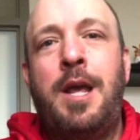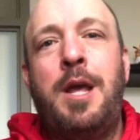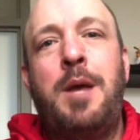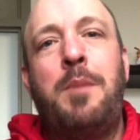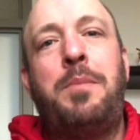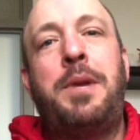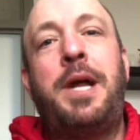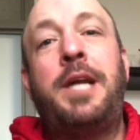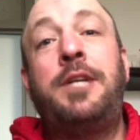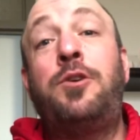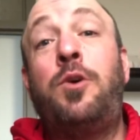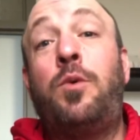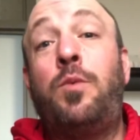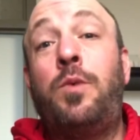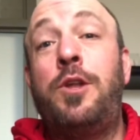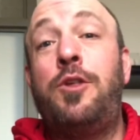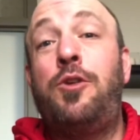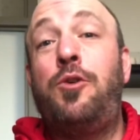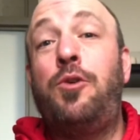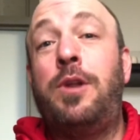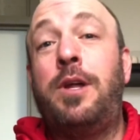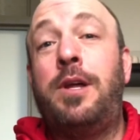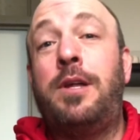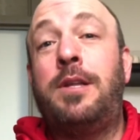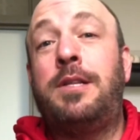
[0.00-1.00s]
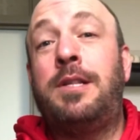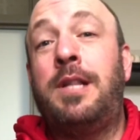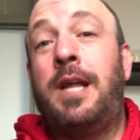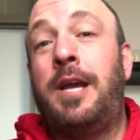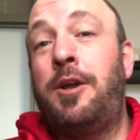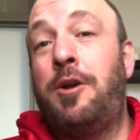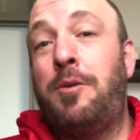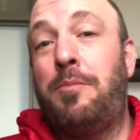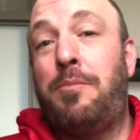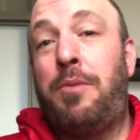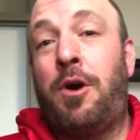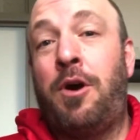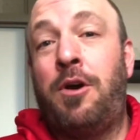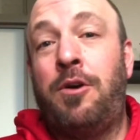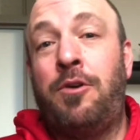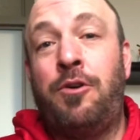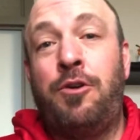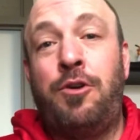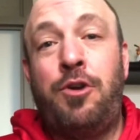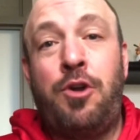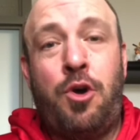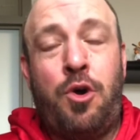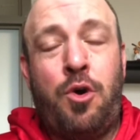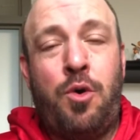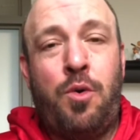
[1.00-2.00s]
But I don't want you to let your partner
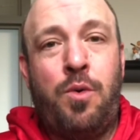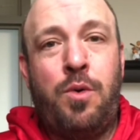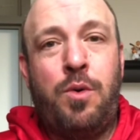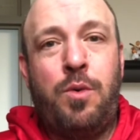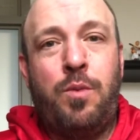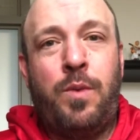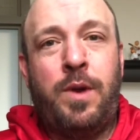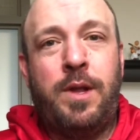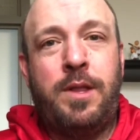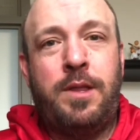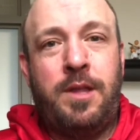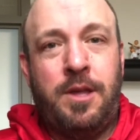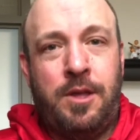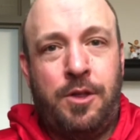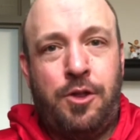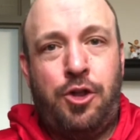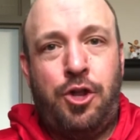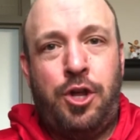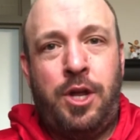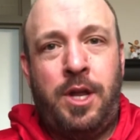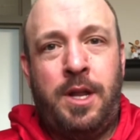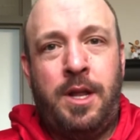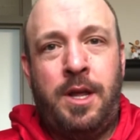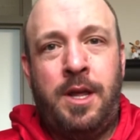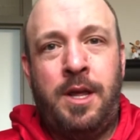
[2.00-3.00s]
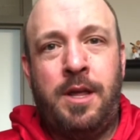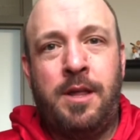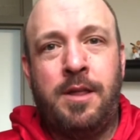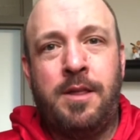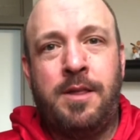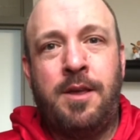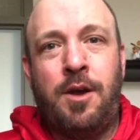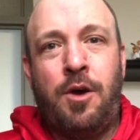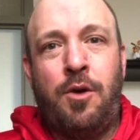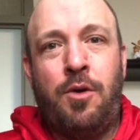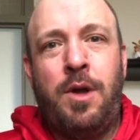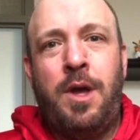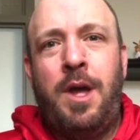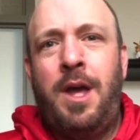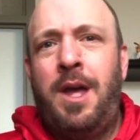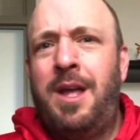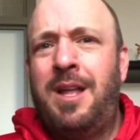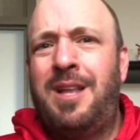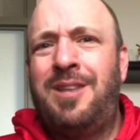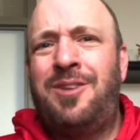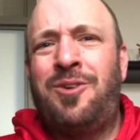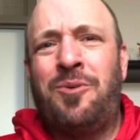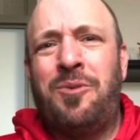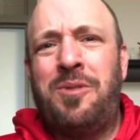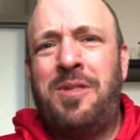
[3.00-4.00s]
know what this cheat is. So
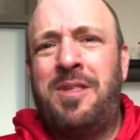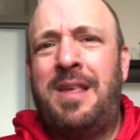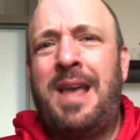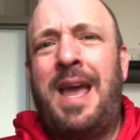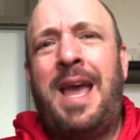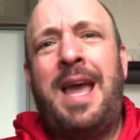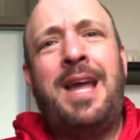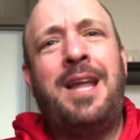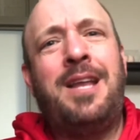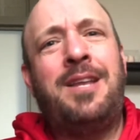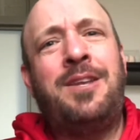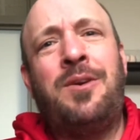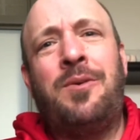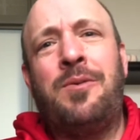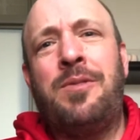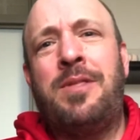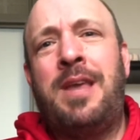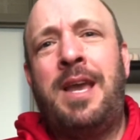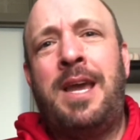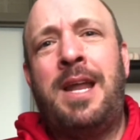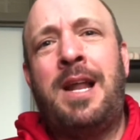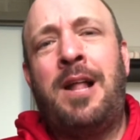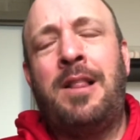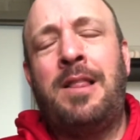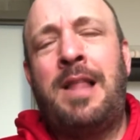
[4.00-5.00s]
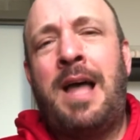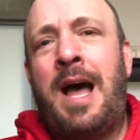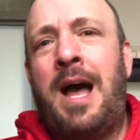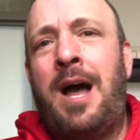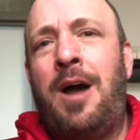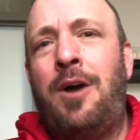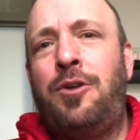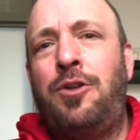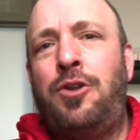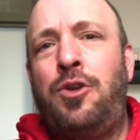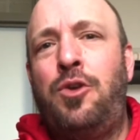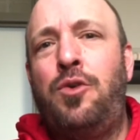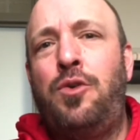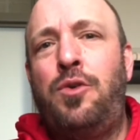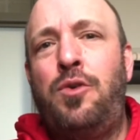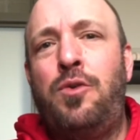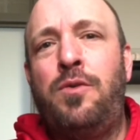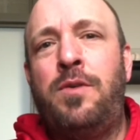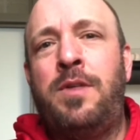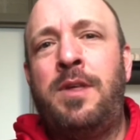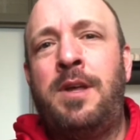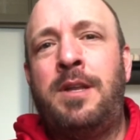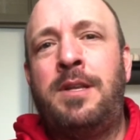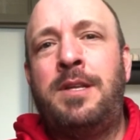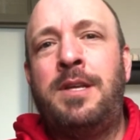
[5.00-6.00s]
don't say it out loud. You
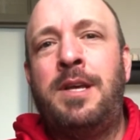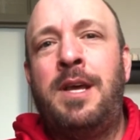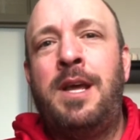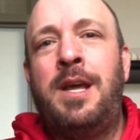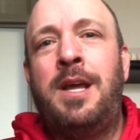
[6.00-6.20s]
use it.